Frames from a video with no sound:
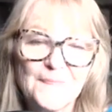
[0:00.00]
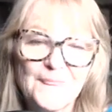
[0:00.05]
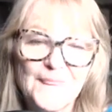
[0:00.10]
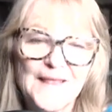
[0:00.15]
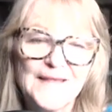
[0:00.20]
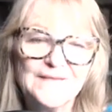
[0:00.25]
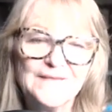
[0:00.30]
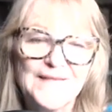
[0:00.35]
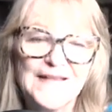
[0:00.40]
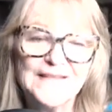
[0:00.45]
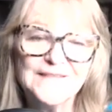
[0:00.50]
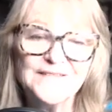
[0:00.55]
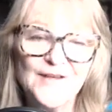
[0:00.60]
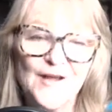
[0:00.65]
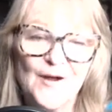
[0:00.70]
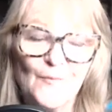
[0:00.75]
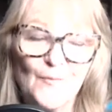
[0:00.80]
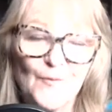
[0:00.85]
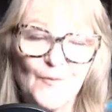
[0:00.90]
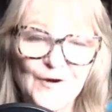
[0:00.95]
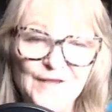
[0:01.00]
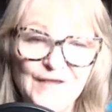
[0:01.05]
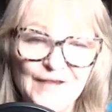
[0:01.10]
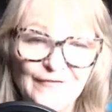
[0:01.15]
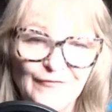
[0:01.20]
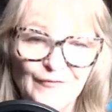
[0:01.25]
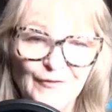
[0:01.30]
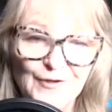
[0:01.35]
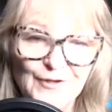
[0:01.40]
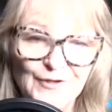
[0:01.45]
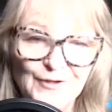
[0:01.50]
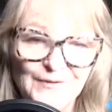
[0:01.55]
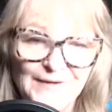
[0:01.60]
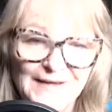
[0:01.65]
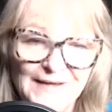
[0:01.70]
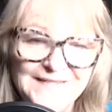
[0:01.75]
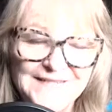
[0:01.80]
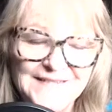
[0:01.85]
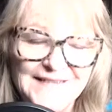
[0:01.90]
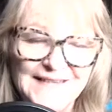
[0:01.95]
That's not working for you,
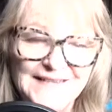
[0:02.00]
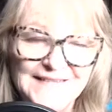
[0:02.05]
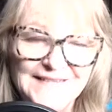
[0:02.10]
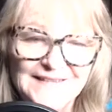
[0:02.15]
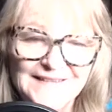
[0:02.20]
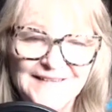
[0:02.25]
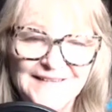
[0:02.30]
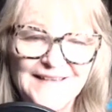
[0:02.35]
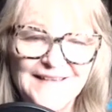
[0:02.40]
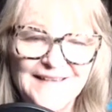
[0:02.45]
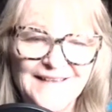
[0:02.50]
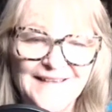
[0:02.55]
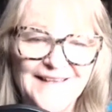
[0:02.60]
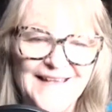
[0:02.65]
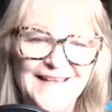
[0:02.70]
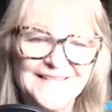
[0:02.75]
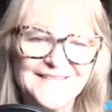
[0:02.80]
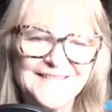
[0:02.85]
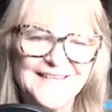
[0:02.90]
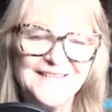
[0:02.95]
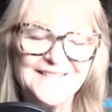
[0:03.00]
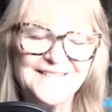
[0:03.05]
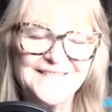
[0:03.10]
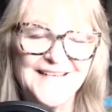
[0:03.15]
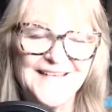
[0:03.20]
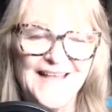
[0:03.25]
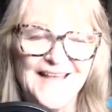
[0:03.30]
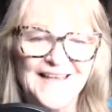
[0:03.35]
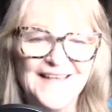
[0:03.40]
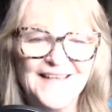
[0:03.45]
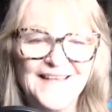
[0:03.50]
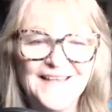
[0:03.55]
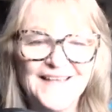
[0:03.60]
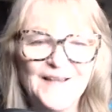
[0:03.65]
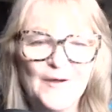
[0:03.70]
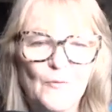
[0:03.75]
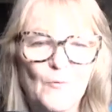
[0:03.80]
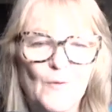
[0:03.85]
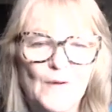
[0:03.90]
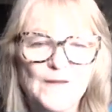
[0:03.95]
as they say,
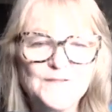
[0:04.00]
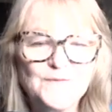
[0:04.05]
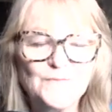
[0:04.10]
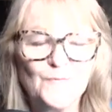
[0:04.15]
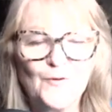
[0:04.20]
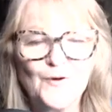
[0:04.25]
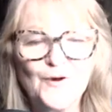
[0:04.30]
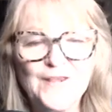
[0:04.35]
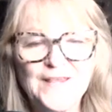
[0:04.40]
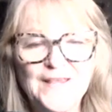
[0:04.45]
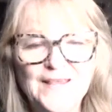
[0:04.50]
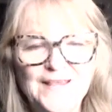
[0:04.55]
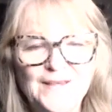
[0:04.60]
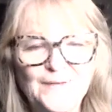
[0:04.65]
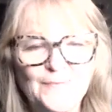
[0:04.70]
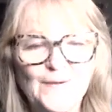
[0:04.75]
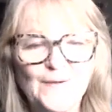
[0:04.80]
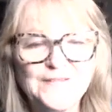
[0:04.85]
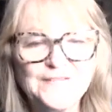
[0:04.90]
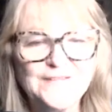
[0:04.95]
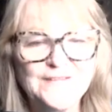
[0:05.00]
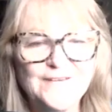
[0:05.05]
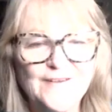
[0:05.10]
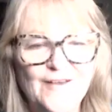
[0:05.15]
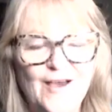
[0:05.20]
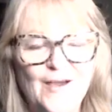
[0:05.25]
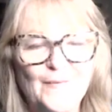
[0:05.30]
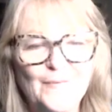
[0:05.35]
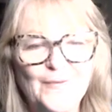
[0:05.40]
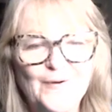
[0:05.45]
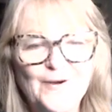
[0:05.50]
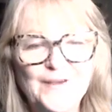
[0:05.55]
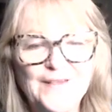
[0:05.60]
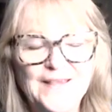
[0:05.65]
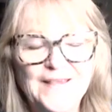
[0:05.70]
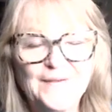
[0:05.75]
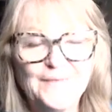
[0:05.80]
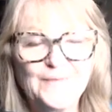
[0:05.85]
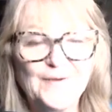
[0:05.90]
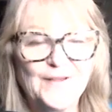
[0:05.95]
what's working and what's not
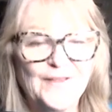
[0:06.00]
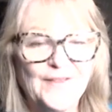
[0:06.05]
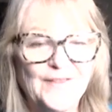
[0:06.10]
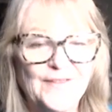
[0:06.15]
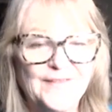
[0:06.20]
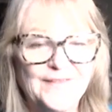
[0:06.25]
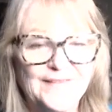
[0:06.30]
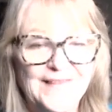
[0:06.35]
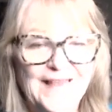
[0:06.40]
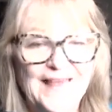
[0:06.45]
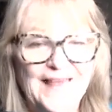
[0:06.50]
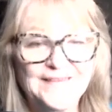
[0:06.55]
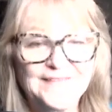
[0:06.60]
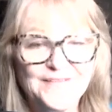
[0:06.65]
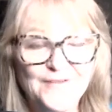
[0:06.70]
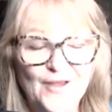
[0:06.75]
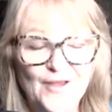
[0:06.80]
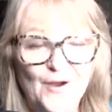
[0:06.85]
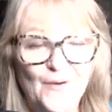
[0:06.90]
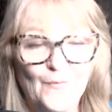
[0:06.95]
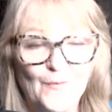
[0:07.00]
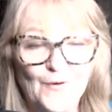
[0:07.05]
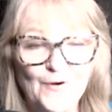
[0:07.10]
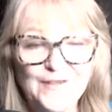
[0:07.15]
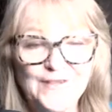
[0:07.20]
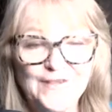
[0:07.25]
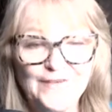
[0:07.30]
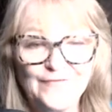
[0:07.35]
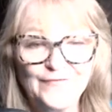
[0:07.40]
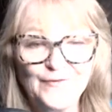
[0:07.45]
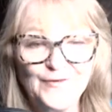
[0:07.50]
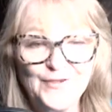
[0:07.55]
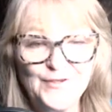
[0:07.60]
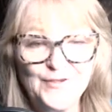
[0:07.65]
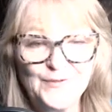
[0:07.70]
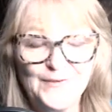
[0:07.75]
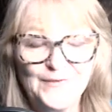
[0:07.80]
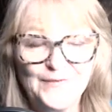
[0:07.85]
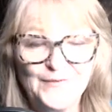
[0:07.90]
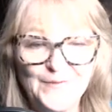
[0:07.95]
working. Well, that's not working for
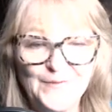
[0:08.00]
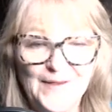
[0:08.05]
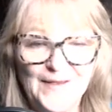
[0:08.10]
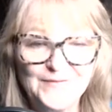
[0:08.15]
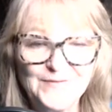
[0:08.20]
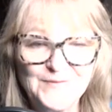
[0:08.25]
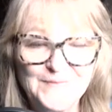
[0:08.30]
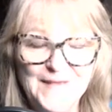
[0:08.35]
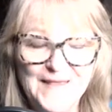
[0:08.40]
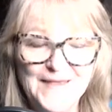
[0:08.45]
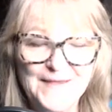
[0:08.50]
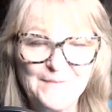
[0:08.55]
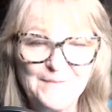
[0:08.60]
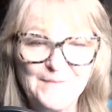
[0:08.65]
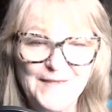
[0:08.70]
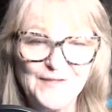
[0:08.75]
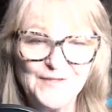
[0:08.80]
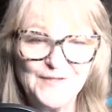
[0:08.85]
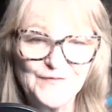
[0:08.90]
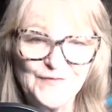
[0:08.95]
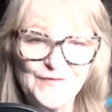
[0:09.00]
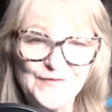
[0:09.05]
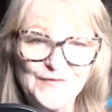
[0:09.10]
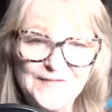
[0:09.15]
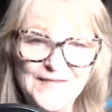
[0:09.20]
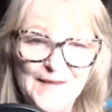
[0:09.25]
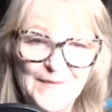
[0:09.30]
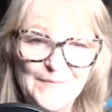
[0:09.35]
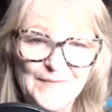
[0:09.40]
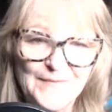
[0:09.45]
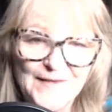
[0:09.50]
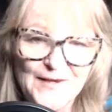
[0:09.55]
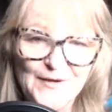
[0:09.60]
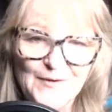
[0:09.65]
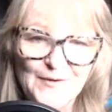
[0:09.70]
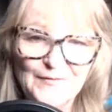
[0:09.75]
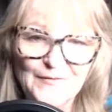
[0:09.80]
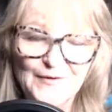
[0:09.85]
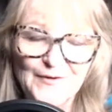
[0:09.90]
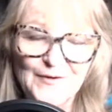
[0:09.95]
you if you have to make amends for the same thing
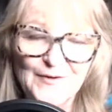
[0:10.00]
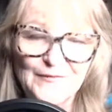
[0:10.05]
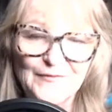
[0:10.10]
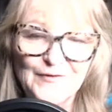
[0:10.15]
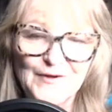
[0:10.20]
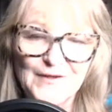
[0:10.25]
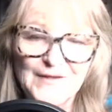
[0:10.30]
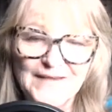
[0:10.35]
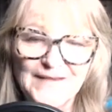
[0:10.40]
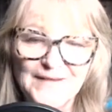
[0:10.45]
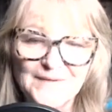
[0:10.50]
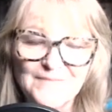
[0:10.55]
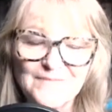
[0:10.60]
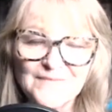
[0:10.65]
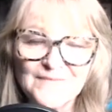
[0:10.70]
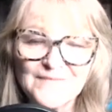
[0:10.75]
over and over again.